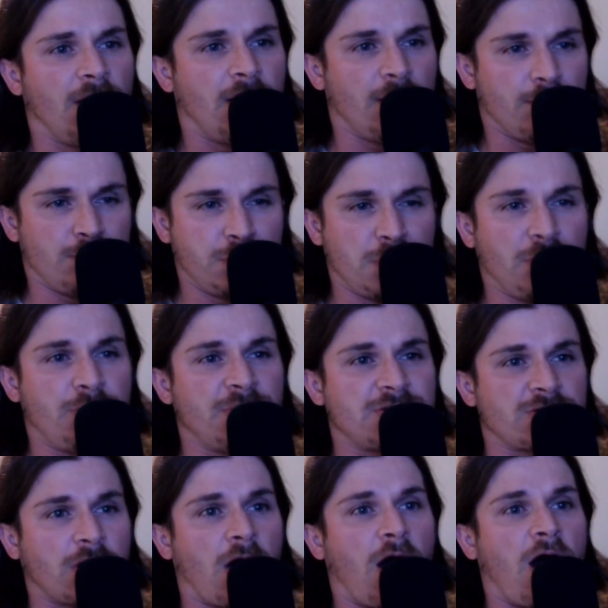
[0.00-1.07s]
Blue
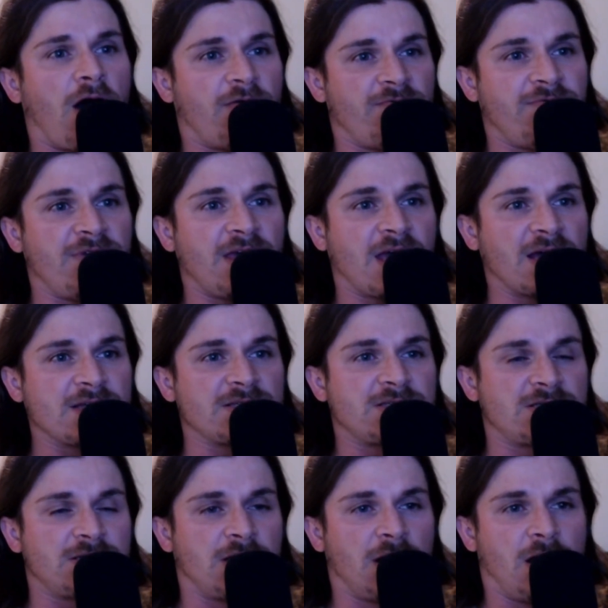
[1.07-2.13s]
is
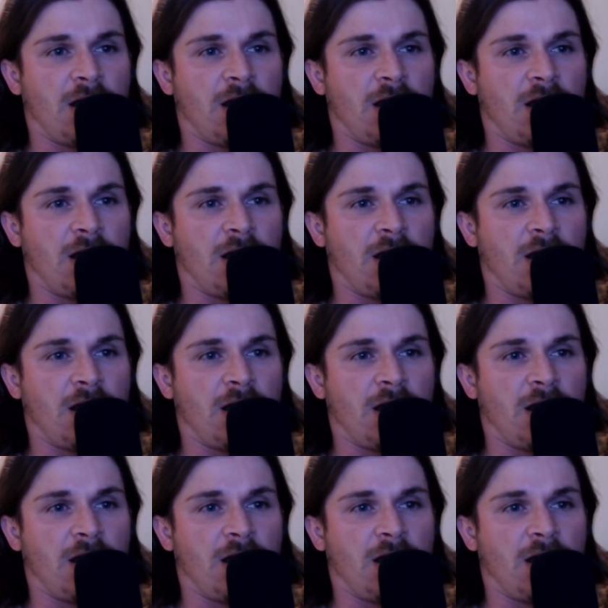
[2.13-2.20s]
obvious